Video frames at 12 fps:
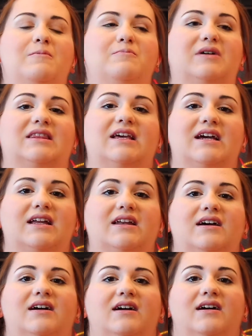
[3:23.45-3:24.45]
But then
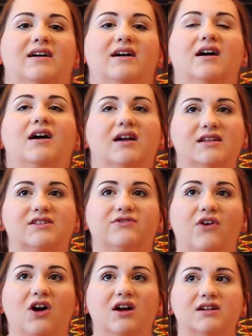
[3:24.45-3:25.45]
as
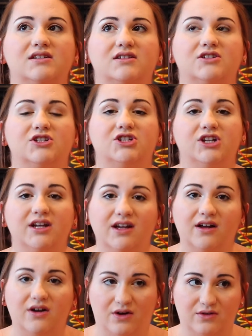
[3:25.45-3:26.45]
far as
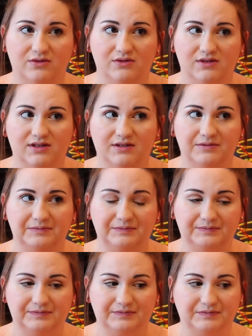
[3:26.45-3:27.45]
she goes,
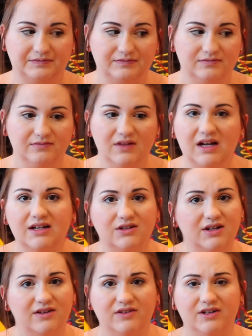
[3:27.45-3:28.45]
I
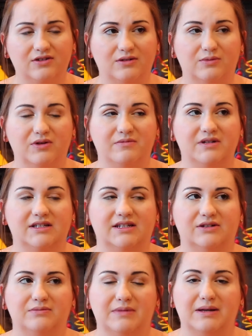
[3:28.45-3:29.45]
don't have another appointment
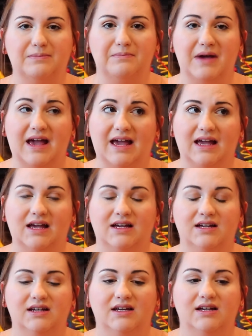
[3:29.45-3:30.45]
until mid-May,
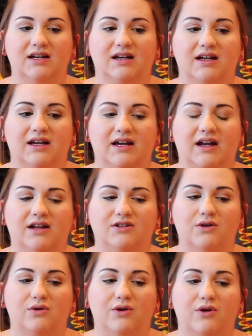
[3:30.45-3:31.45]
and I
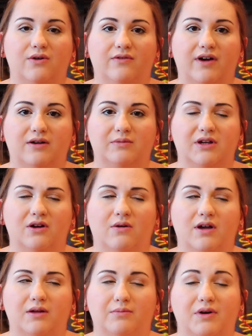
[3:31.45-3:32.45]
don't know if I'll be
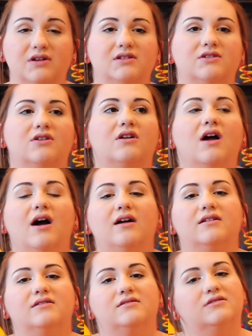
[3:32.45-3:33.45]
going in person or not
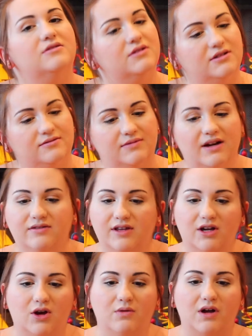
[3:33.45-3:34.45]
due to
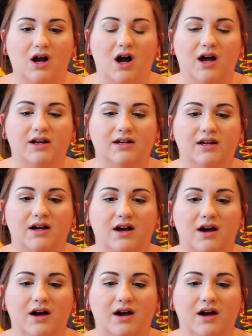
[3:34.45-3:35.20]
everything going on,